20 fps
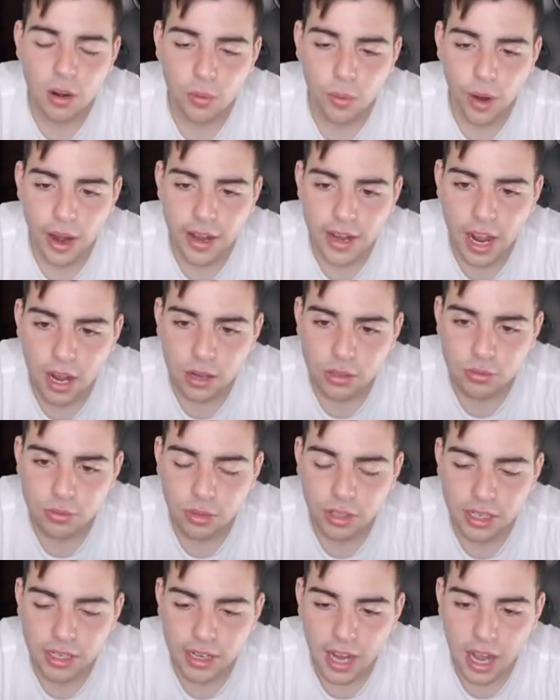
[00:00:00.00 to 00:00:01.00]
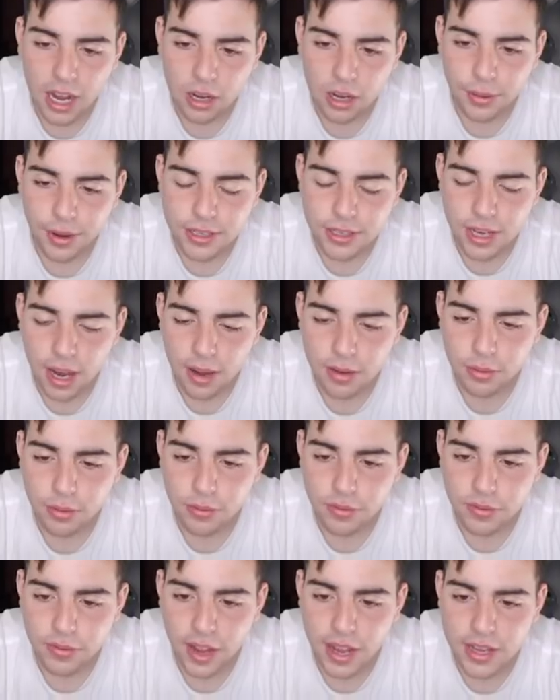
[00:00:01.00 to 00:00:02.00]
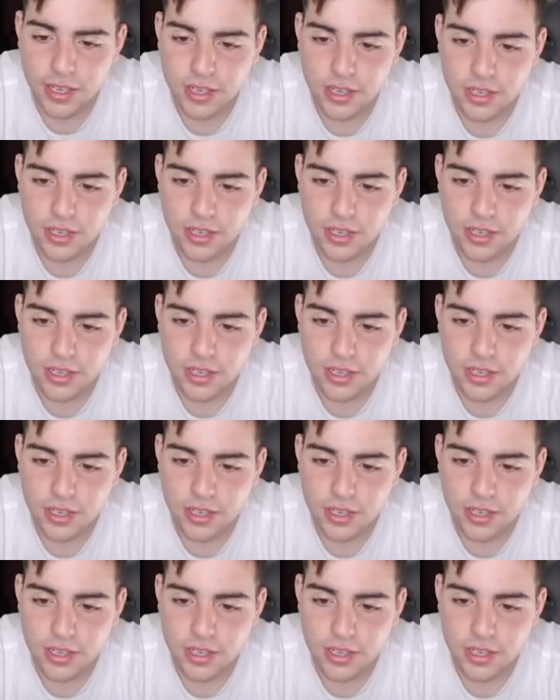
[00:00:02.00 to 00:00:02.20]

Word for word: right now is really not a great time to invest,